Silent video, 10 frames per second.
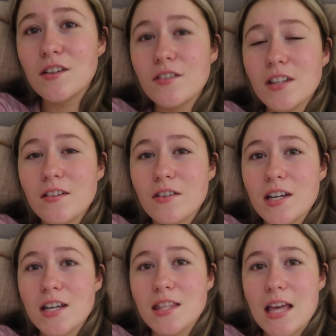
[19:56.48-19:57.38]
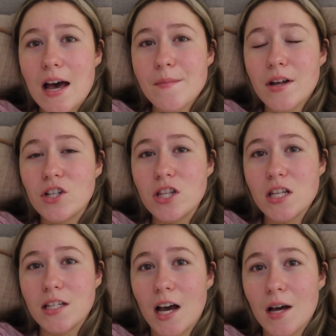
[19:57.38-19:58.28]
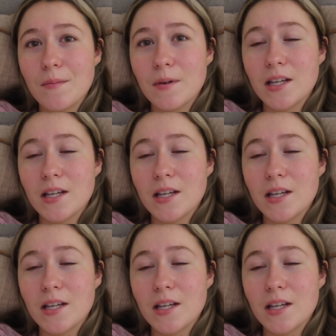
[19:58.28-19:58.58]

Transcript: didn't really read that much in the tub